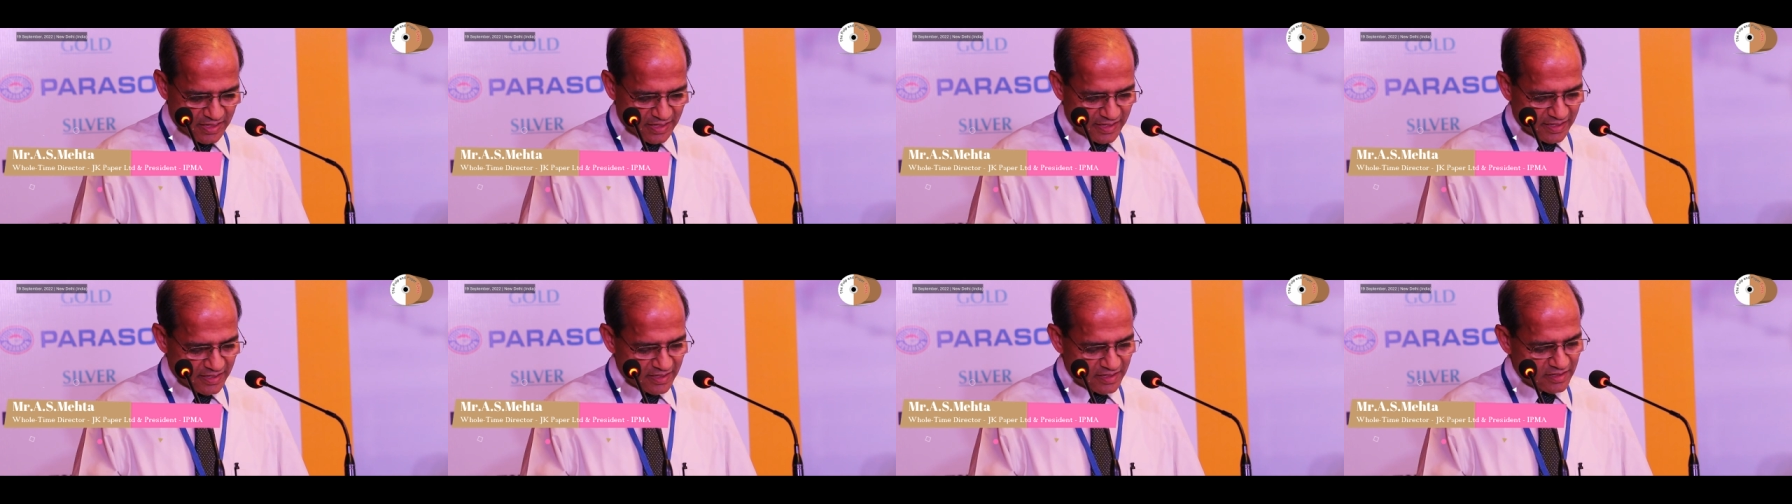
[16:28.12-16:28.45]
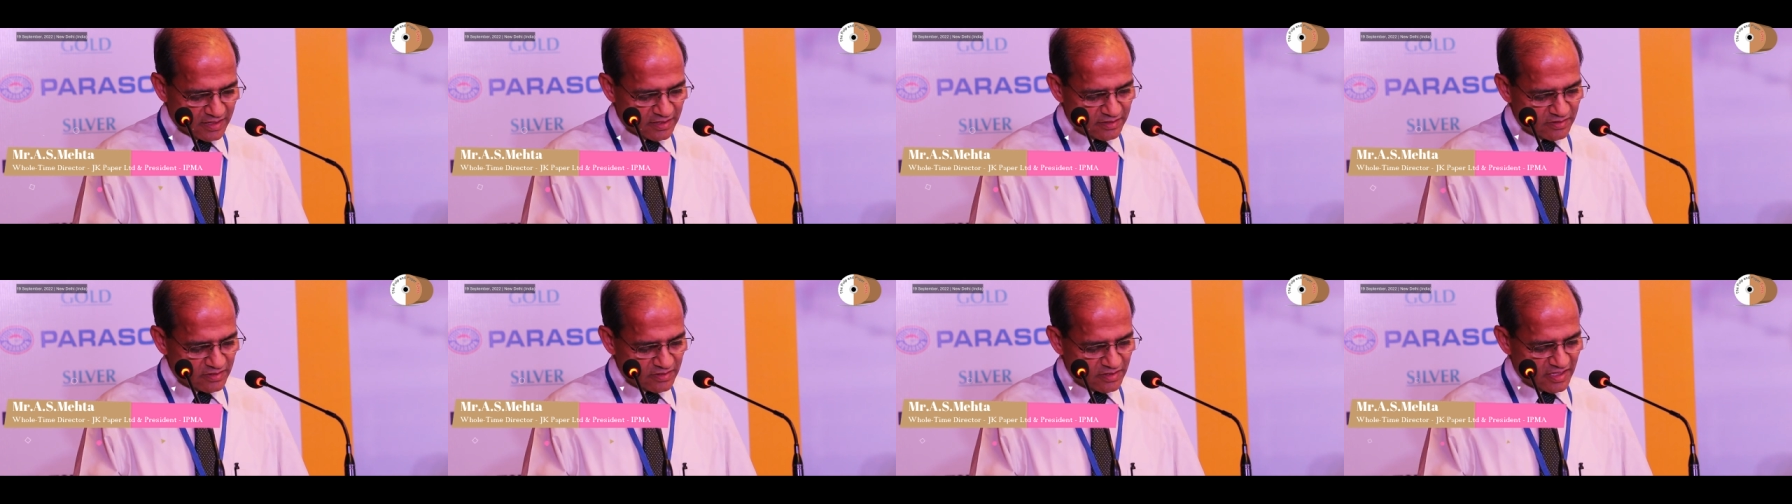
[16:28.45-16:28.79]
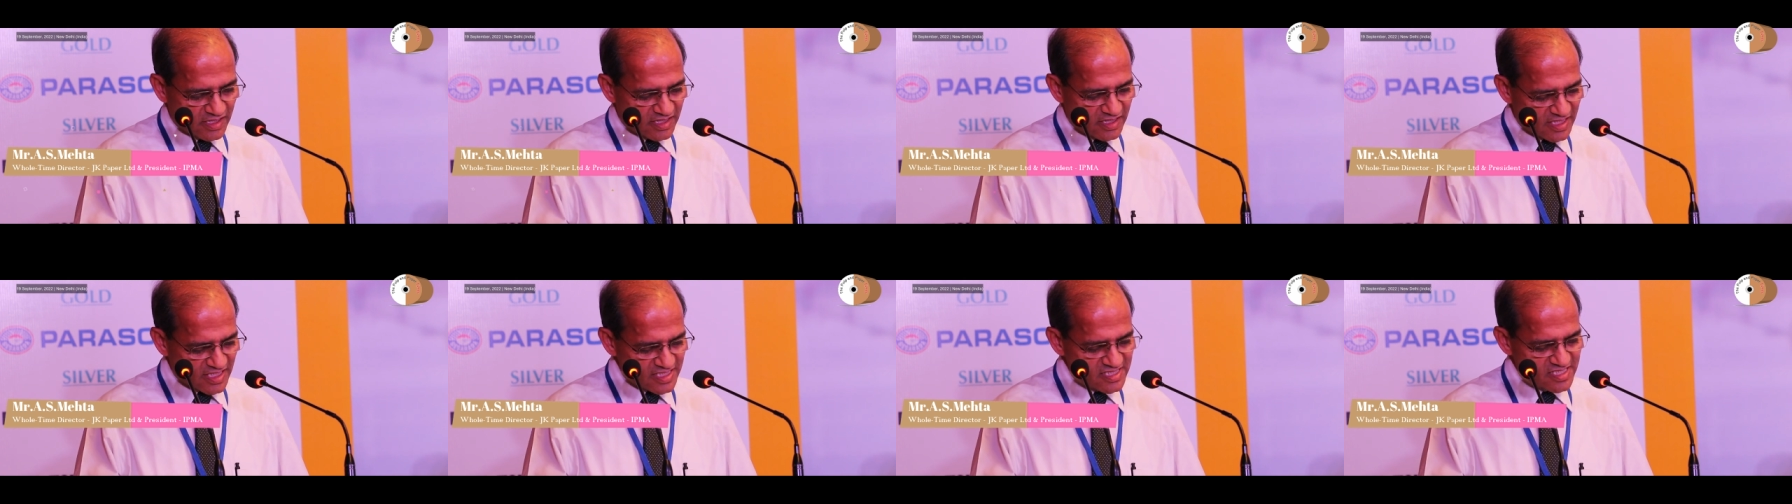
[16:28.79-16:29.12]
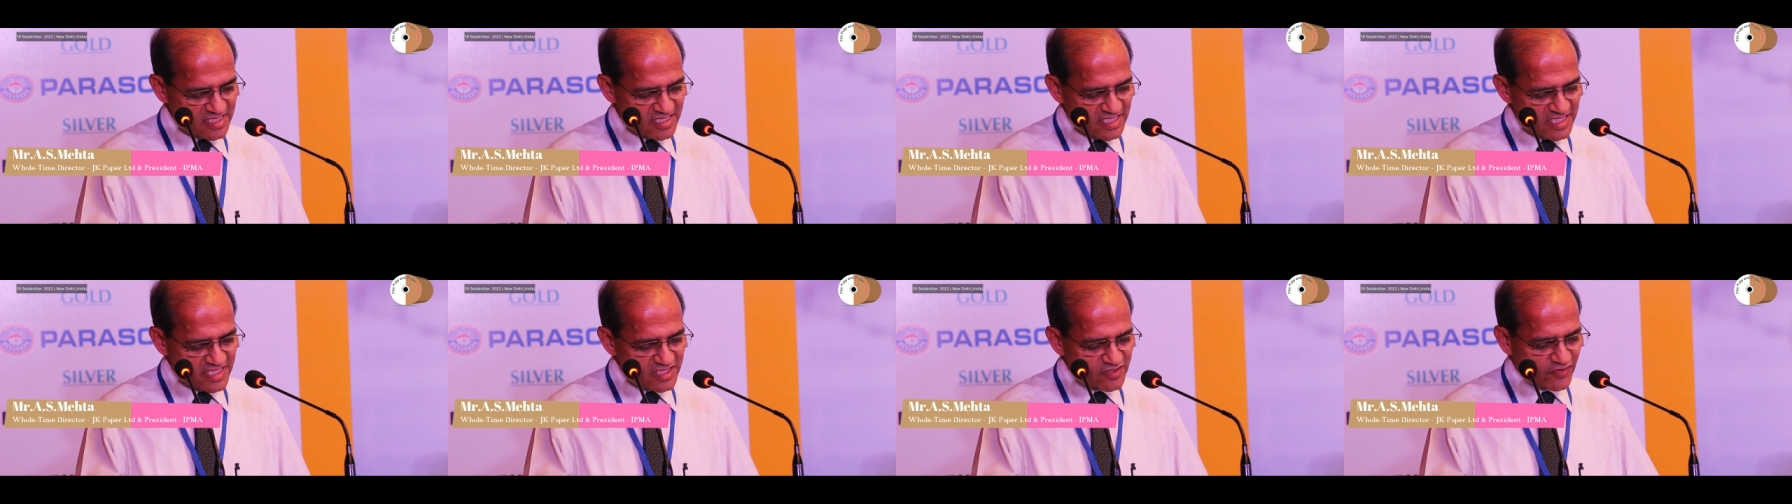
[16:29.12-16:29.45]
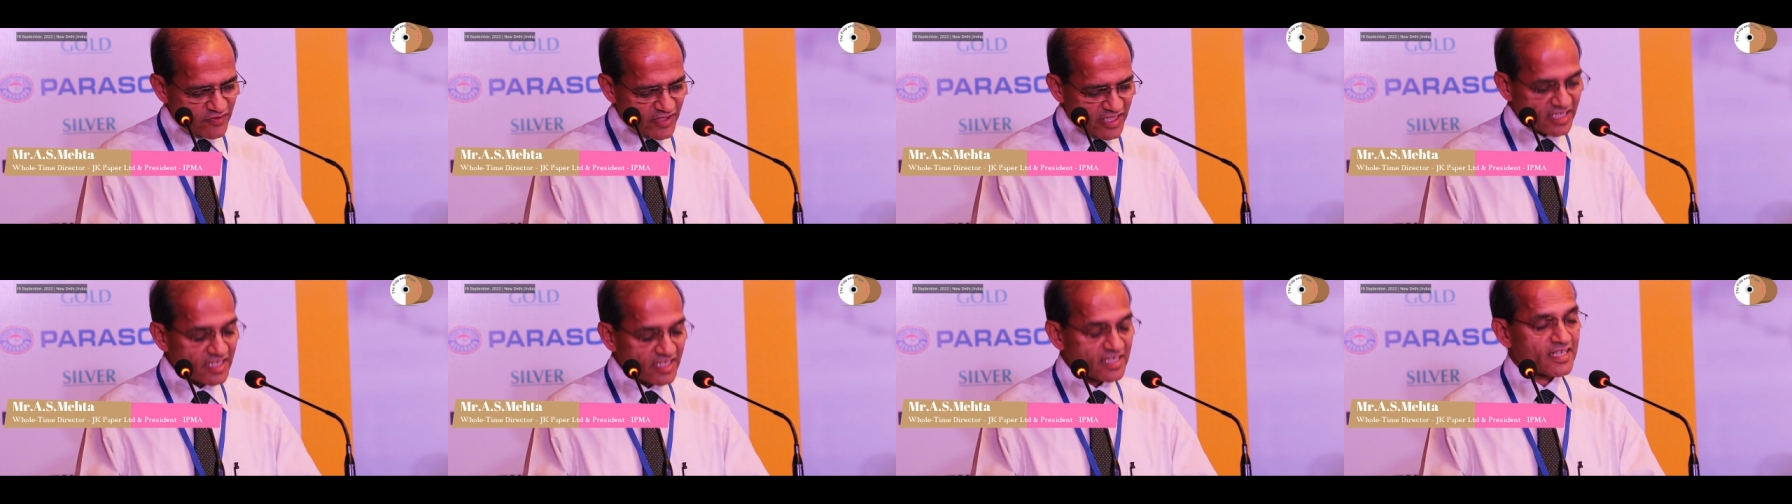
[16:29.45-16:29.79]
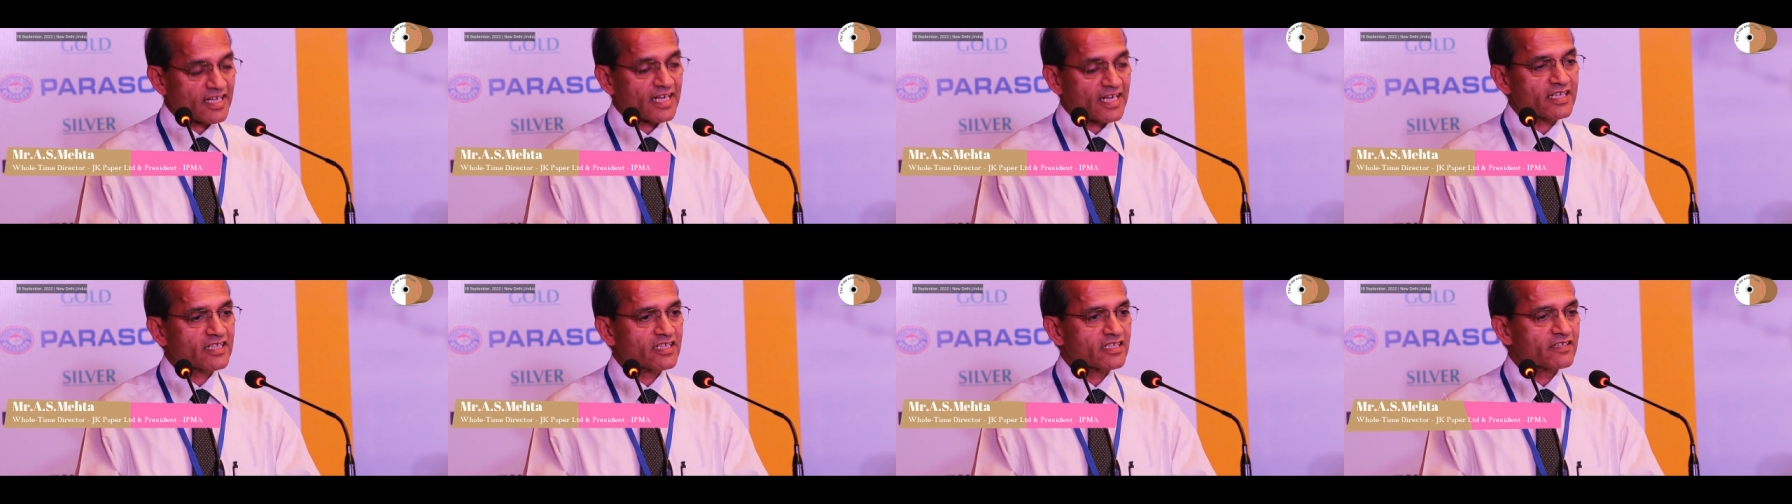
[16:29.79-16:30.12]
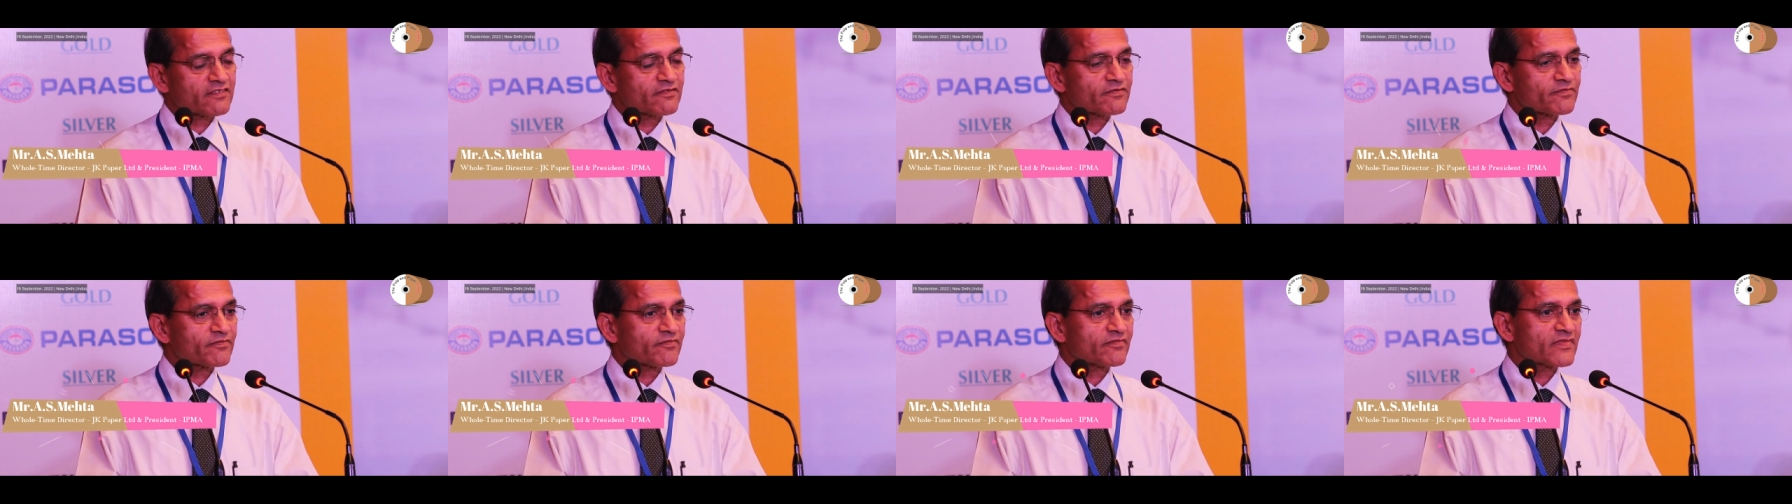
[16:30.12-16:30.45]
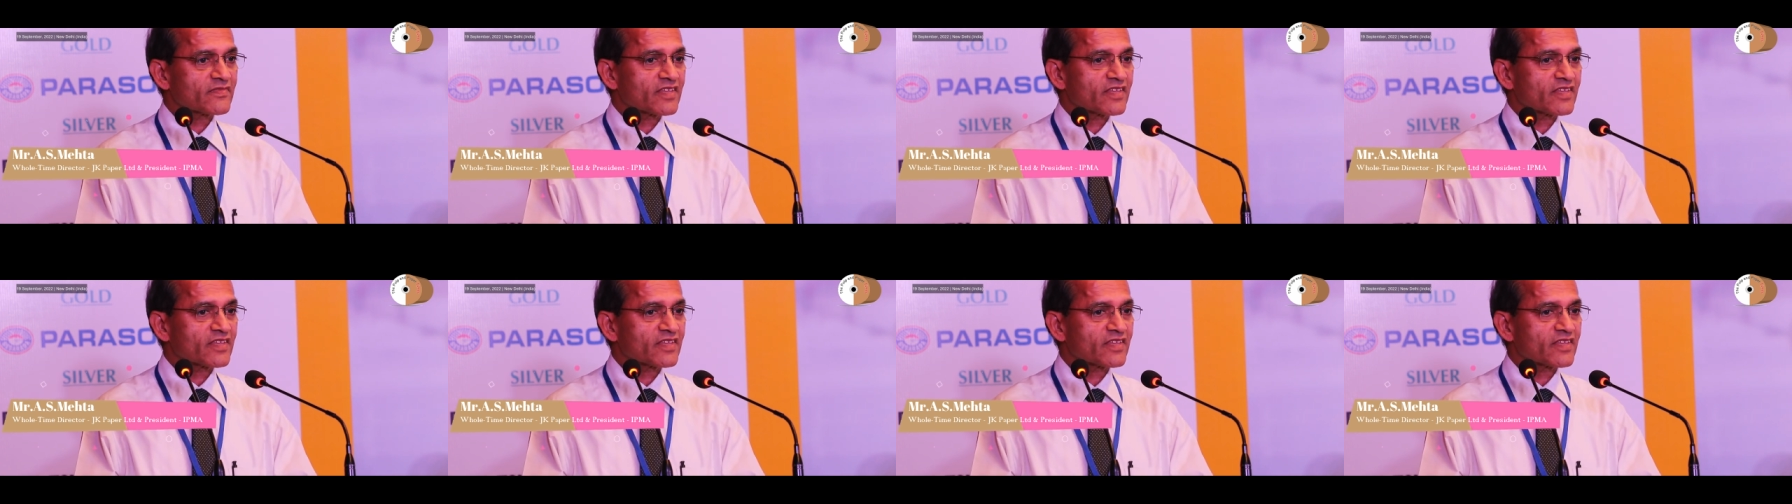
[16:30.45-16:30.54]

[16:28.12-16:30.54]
Uh, the industry is very attractive.